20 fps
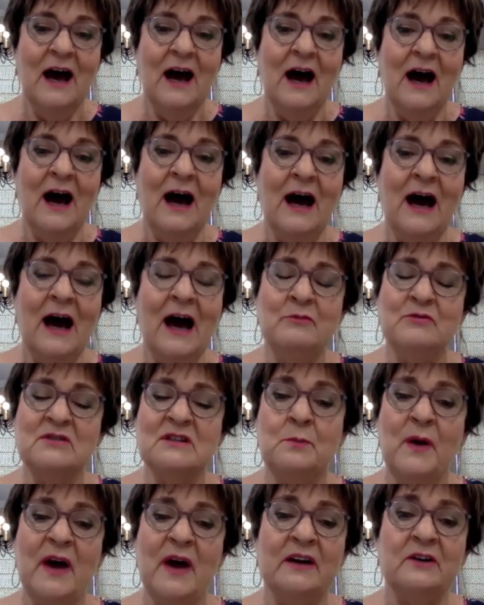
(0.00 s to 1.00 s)
I was a
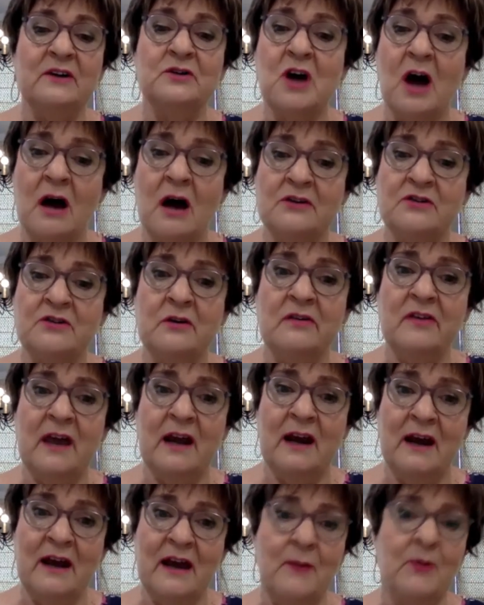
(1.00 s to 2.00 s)
better doctor than
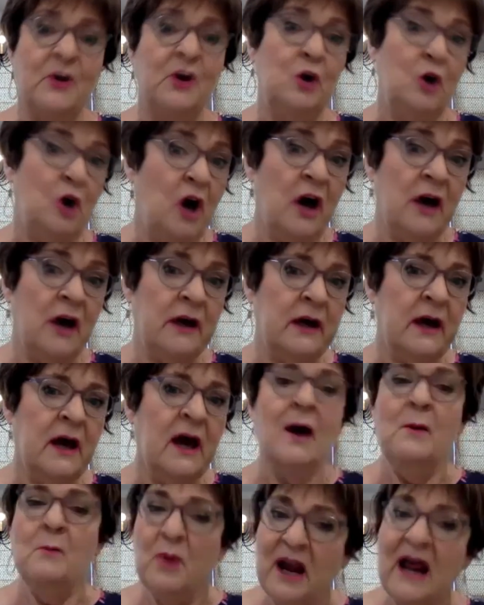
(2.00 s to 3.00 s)
I am a cook,
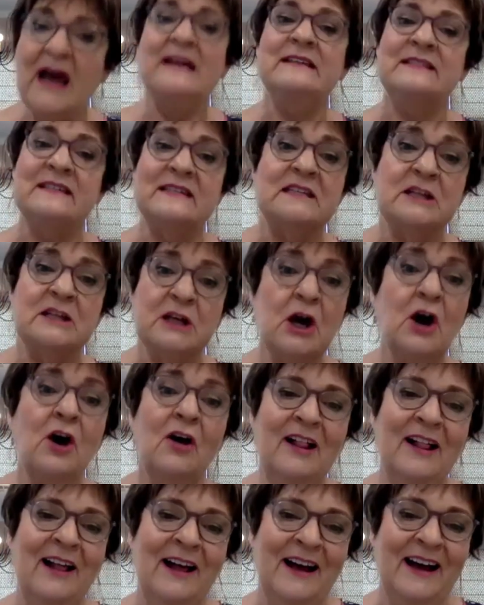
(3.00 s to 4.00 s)
but I still
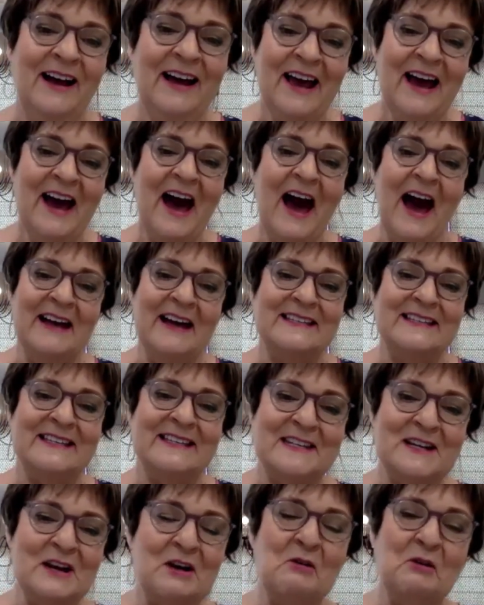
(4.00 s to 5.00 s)

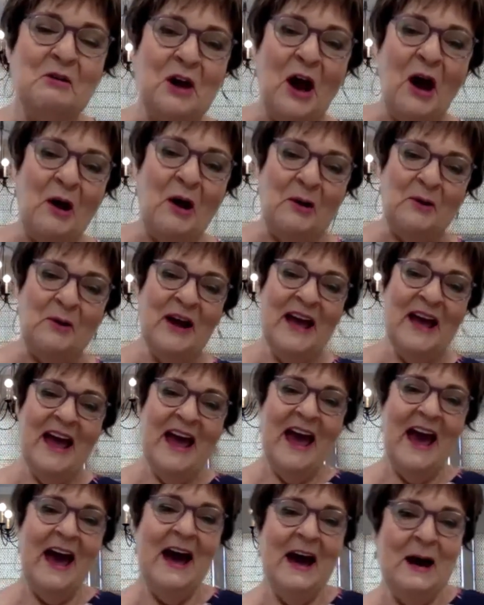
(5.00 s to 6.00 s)
go
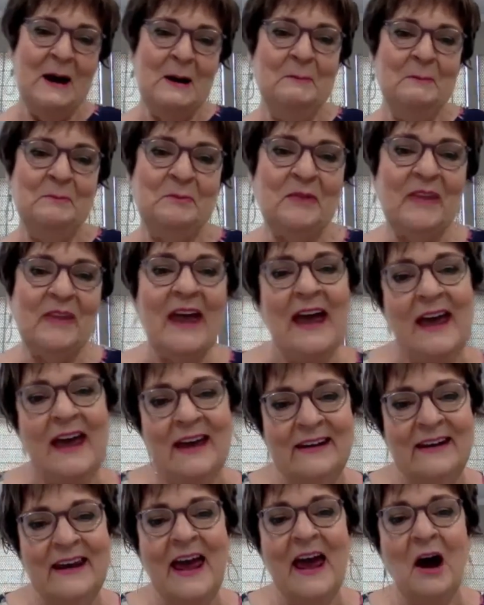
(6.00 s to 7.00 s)

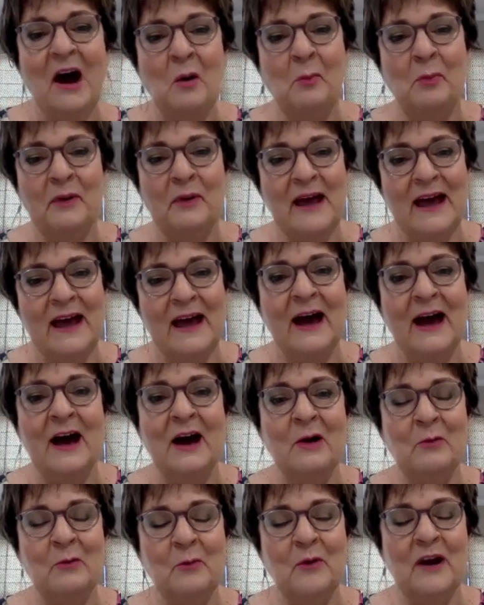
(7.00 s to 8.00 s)
and help
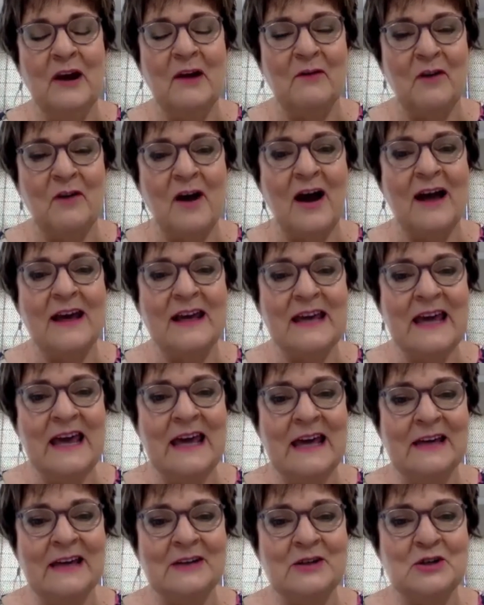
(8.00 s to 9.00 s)
whenever I
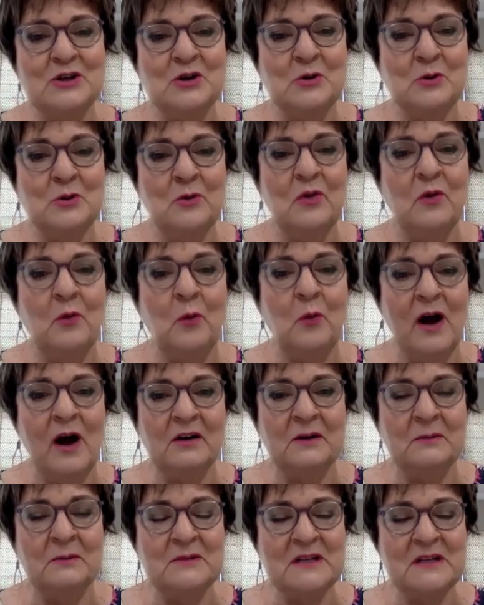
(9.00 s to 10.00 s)
can to the
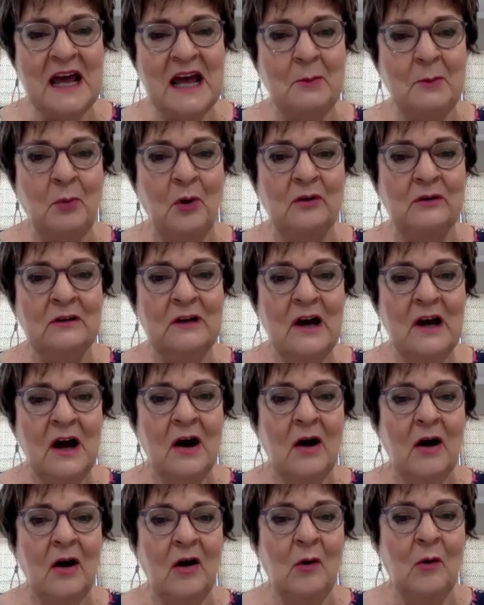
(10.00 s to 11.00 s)
welcome table
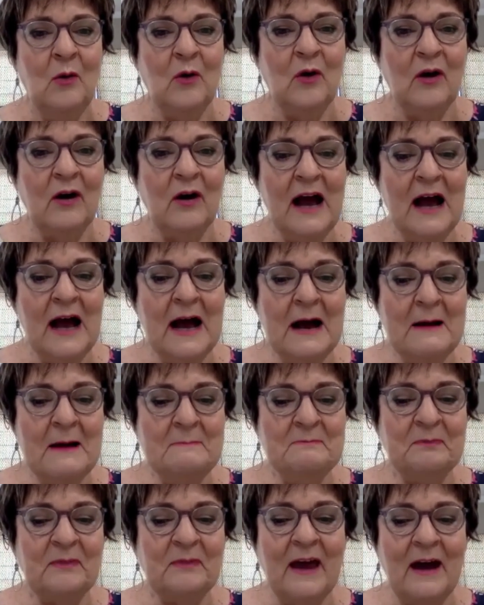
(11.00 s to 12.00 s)
or
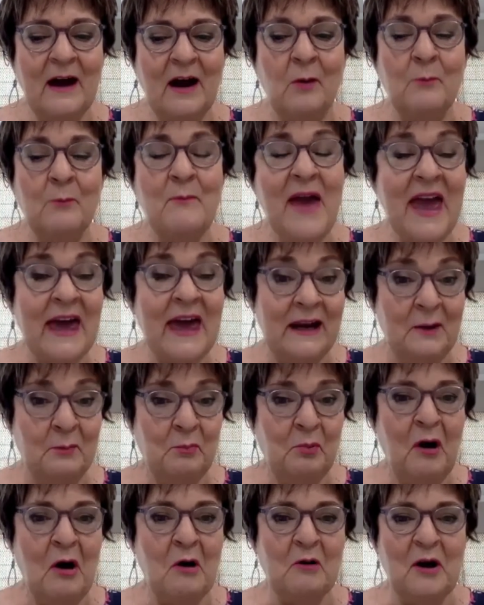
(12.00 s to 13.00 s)
our manna
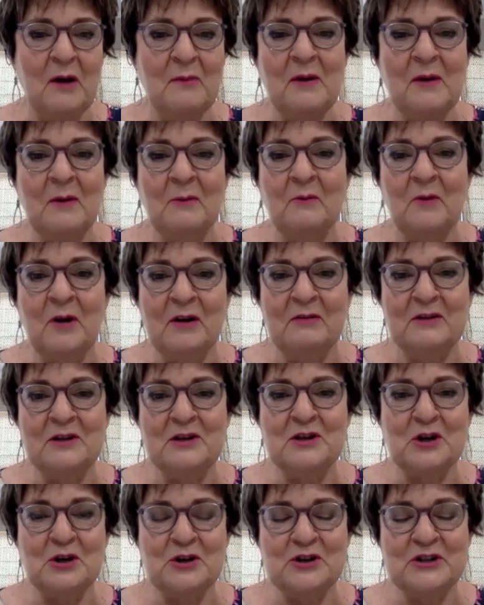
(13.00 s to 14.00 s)
program at one of the
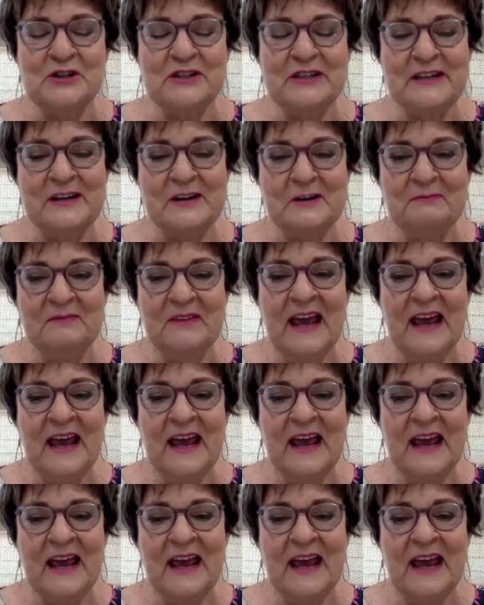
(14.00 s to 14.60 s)
churches here.